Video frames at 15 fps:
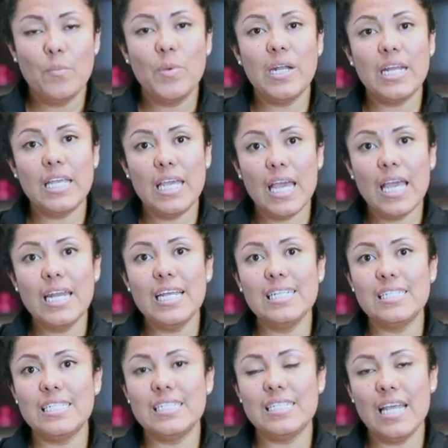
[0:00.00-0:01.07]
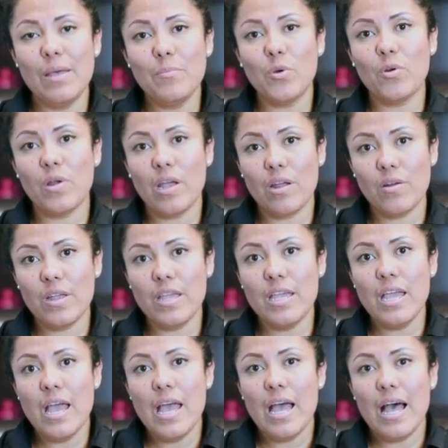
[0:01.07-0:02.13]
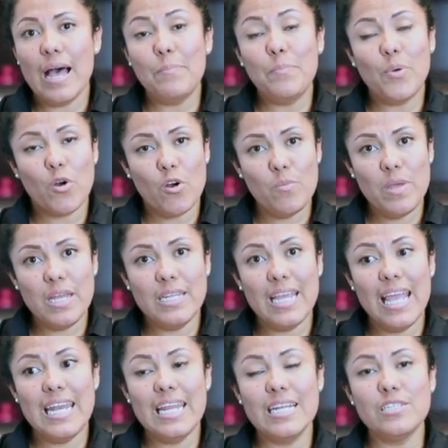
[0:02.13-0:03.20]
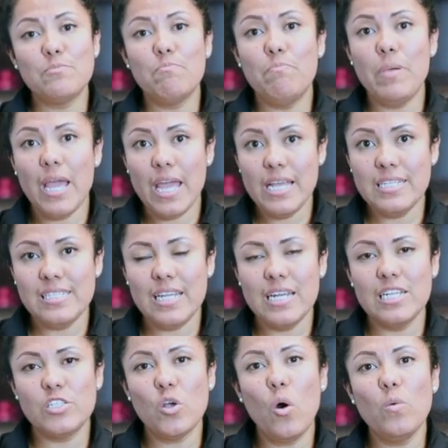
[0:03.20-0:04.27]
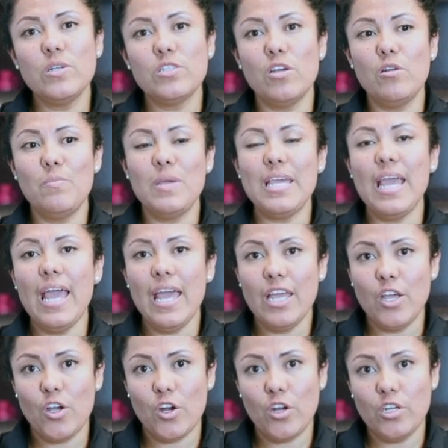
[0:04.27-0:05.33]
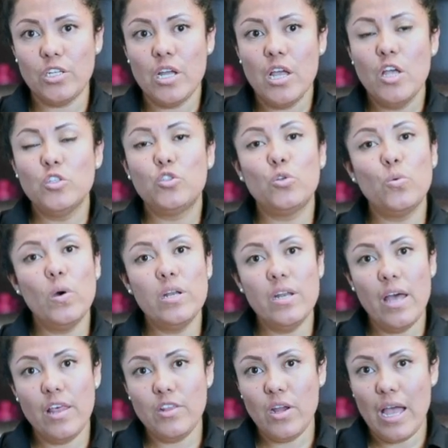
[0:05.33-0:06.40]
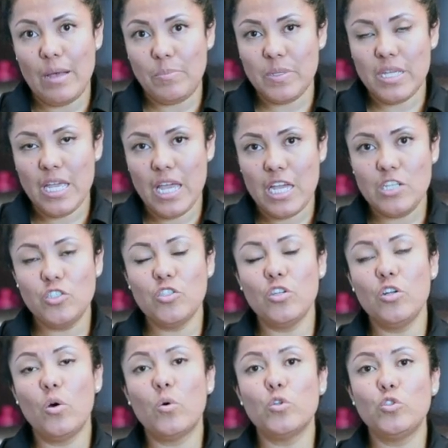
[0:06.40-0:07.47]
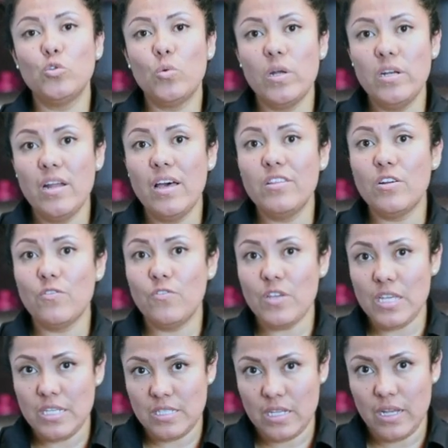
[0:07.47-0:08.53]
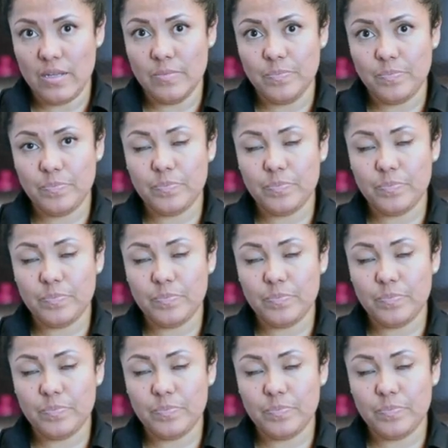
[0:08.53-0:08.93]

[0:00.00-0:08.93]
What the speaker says: But again, it's a temporary permit, and it is always going to be anchored to another application or to another visa.